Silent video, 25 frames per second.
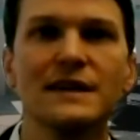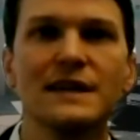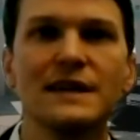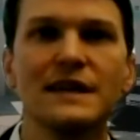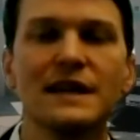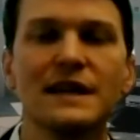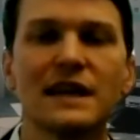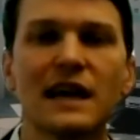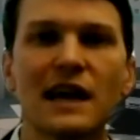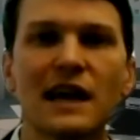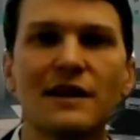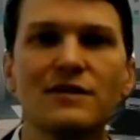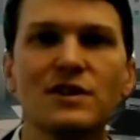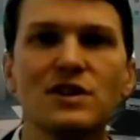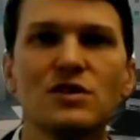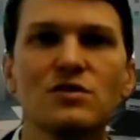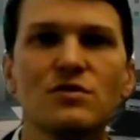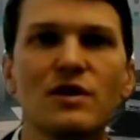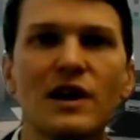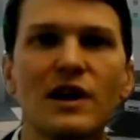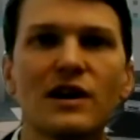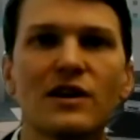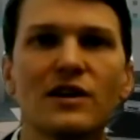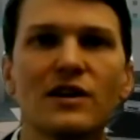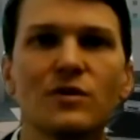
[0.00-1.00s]
kind of a new
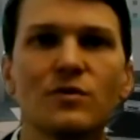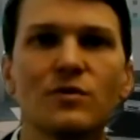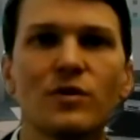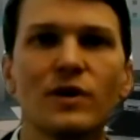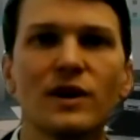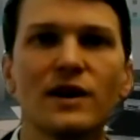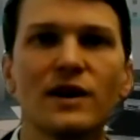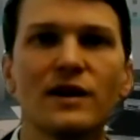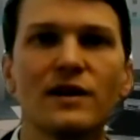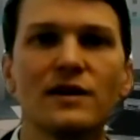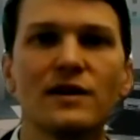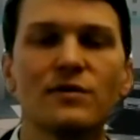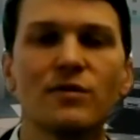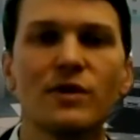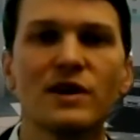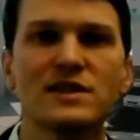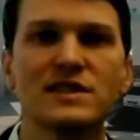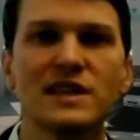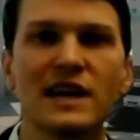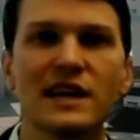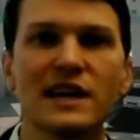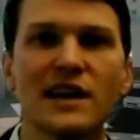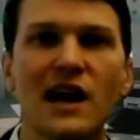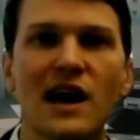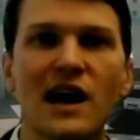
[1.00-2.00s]
era where
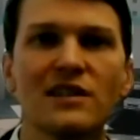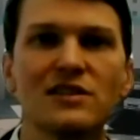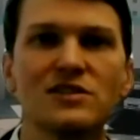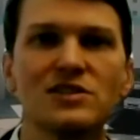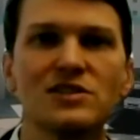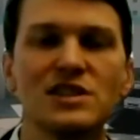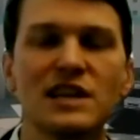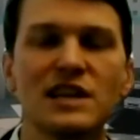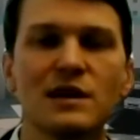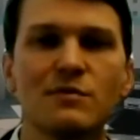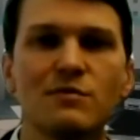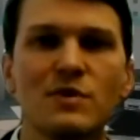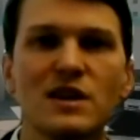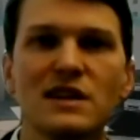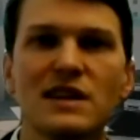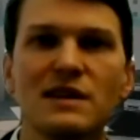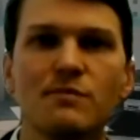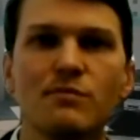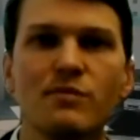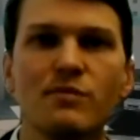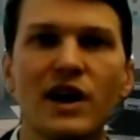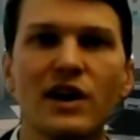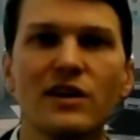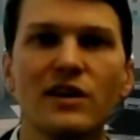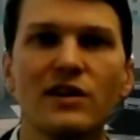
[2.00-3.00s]
technology can be
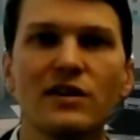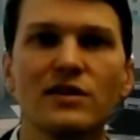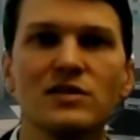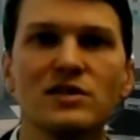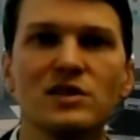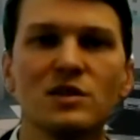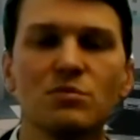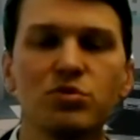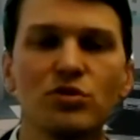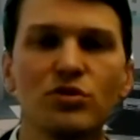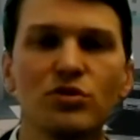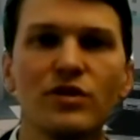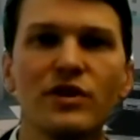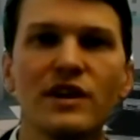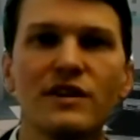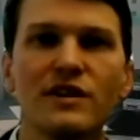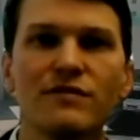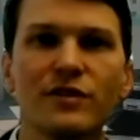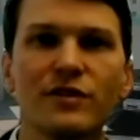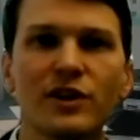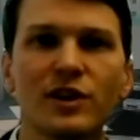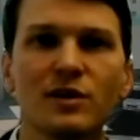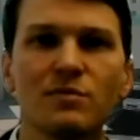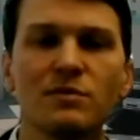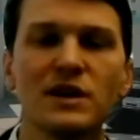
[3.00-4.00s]
better deployed
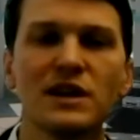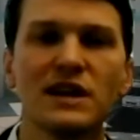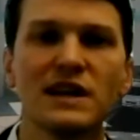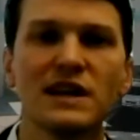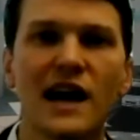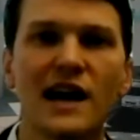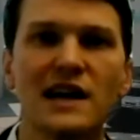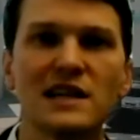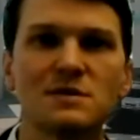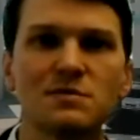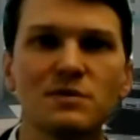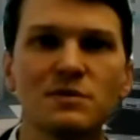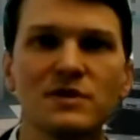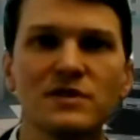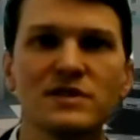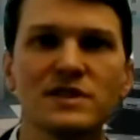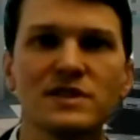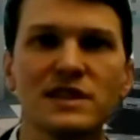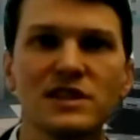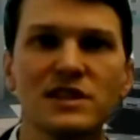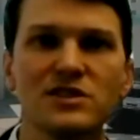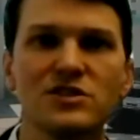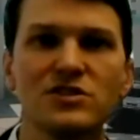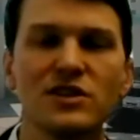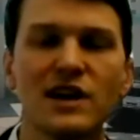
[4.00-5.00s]
for community hospitals
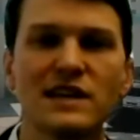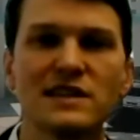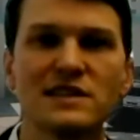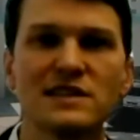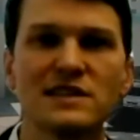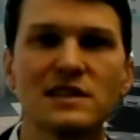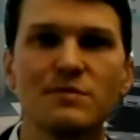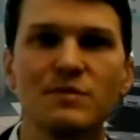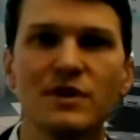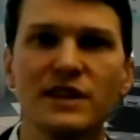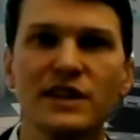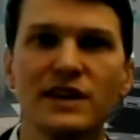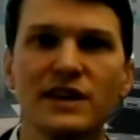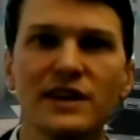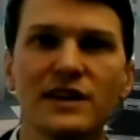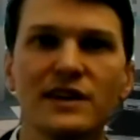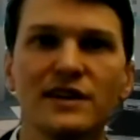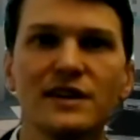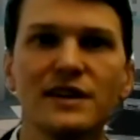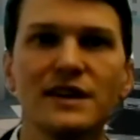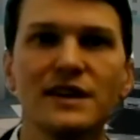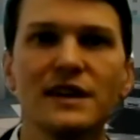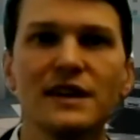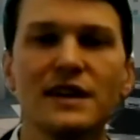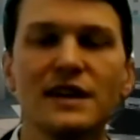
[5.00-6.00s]
and address some of the
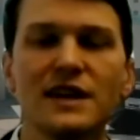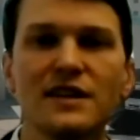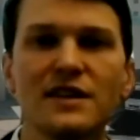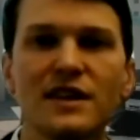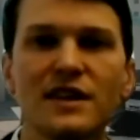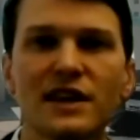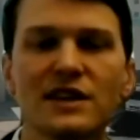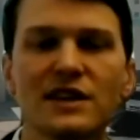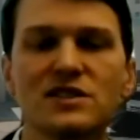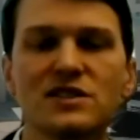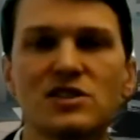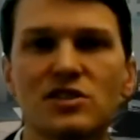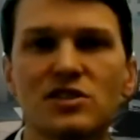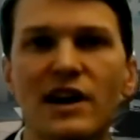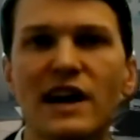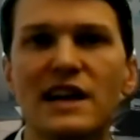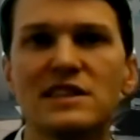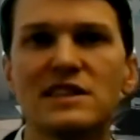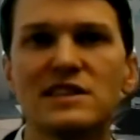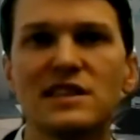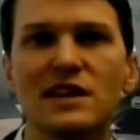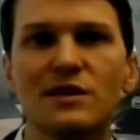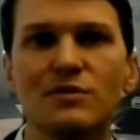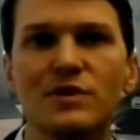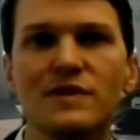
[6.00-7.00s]

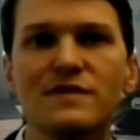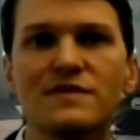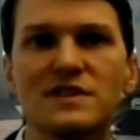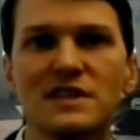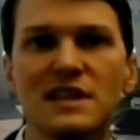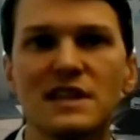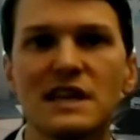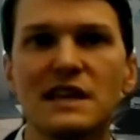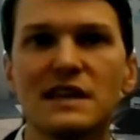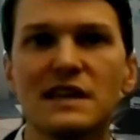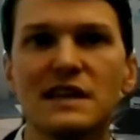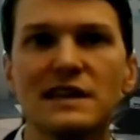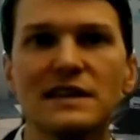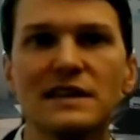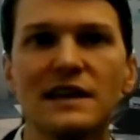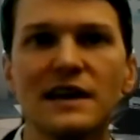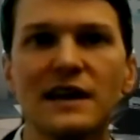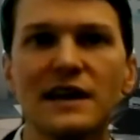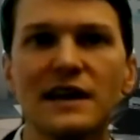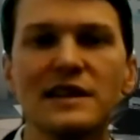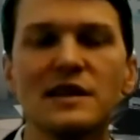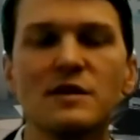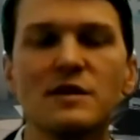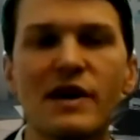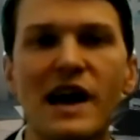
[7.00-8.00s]
constraints that we've seen
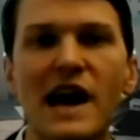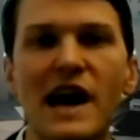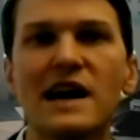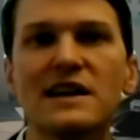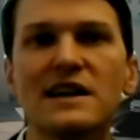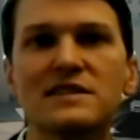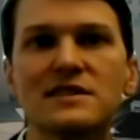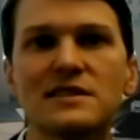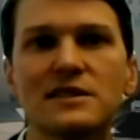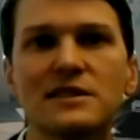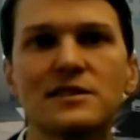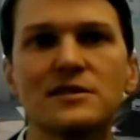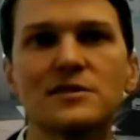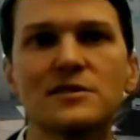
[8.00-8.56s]
in the past.